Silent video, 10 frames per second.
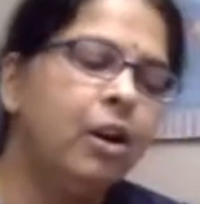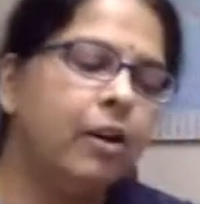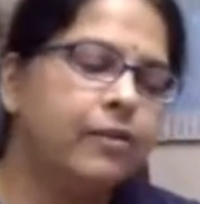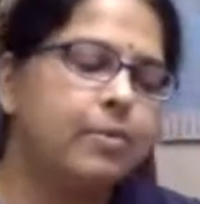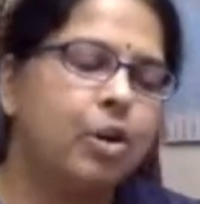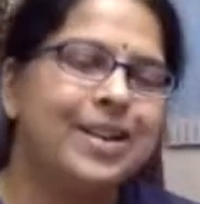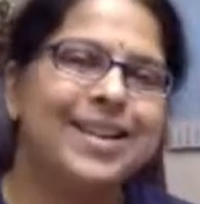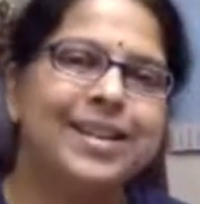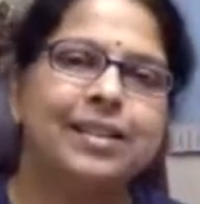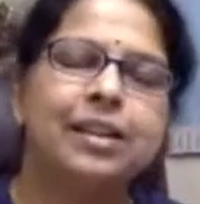of the
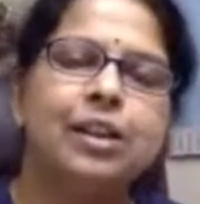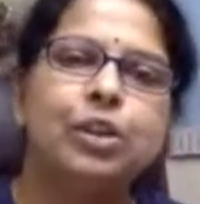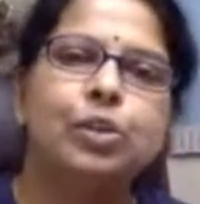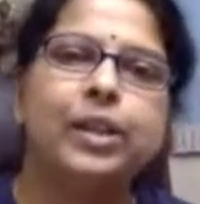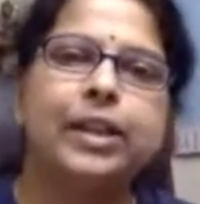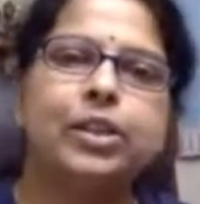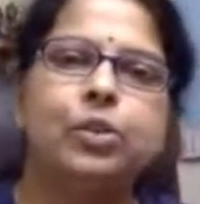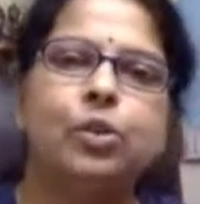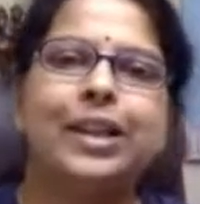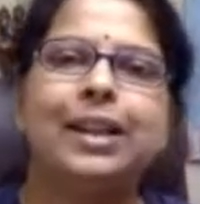modulator, so that
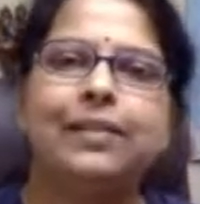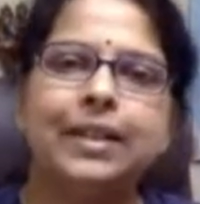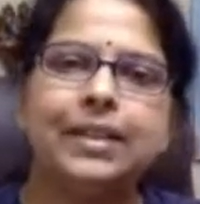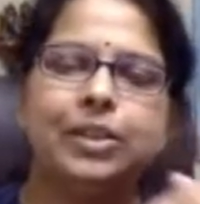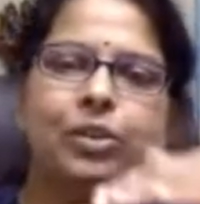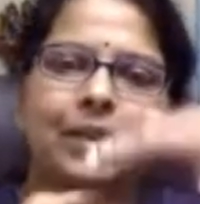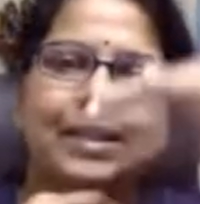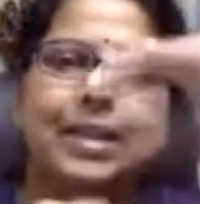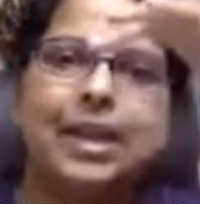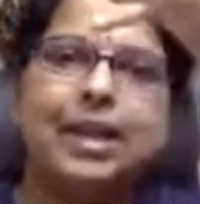the levels that you're
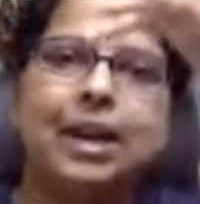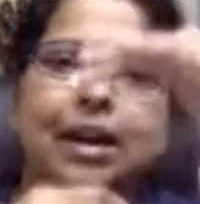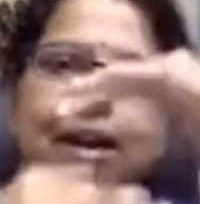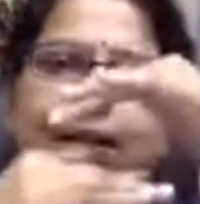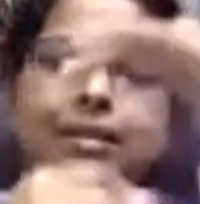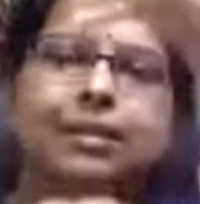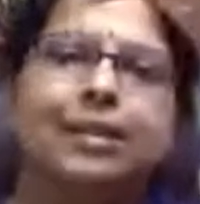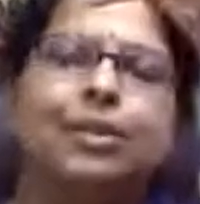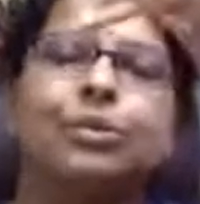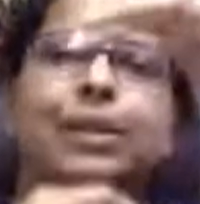seeing are
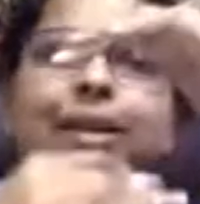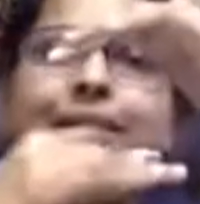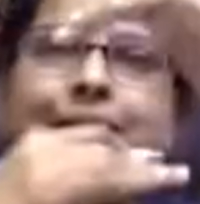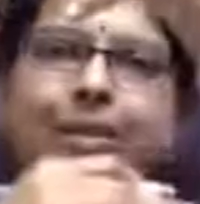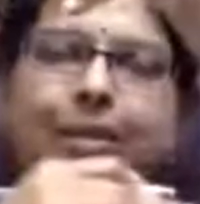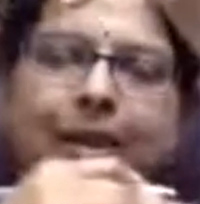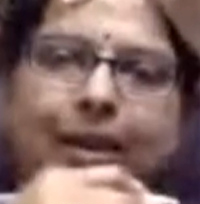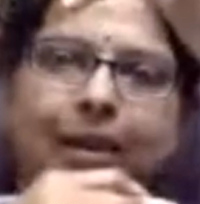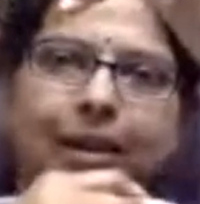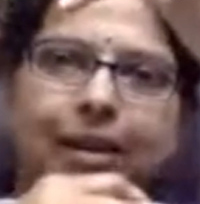
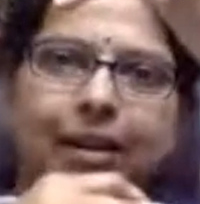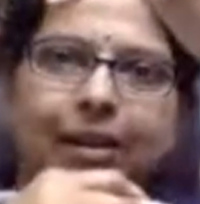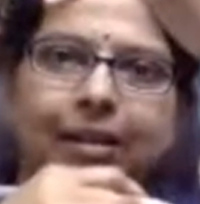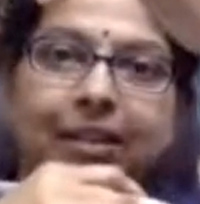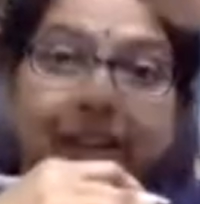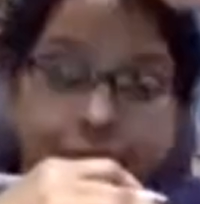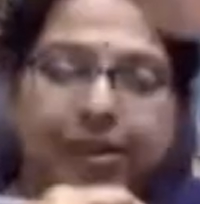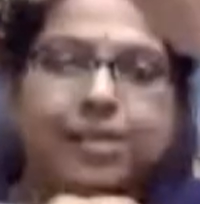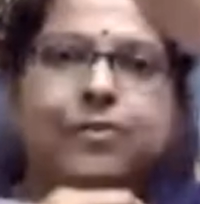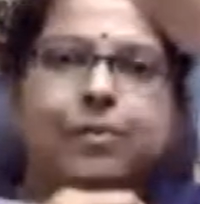extremely
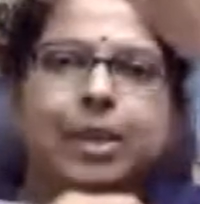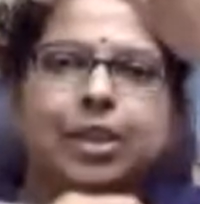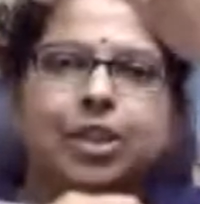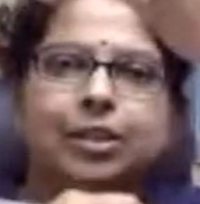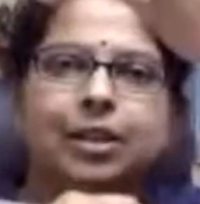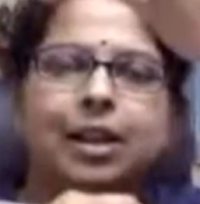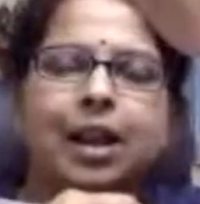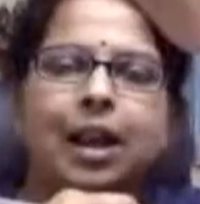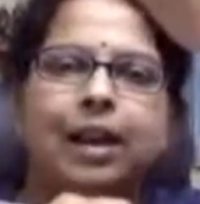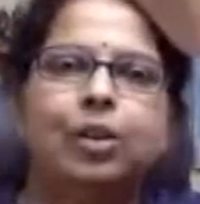different from each
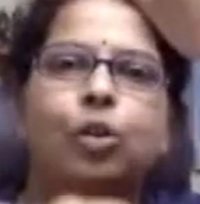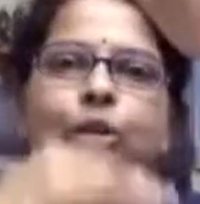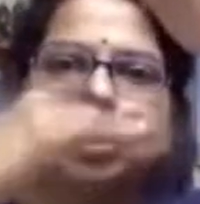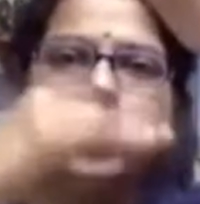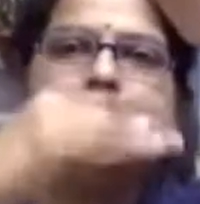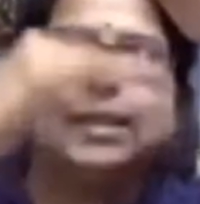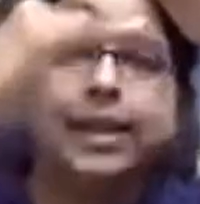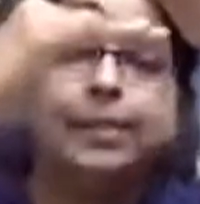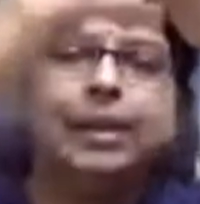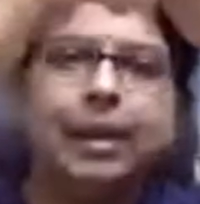other, and also at the
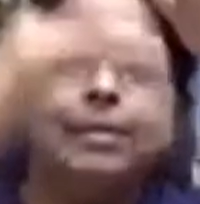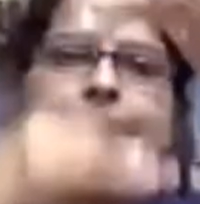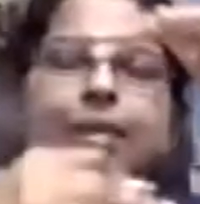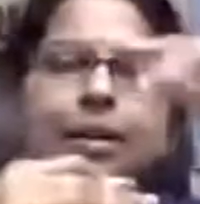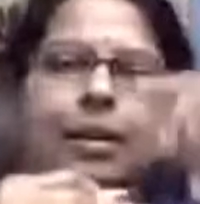same time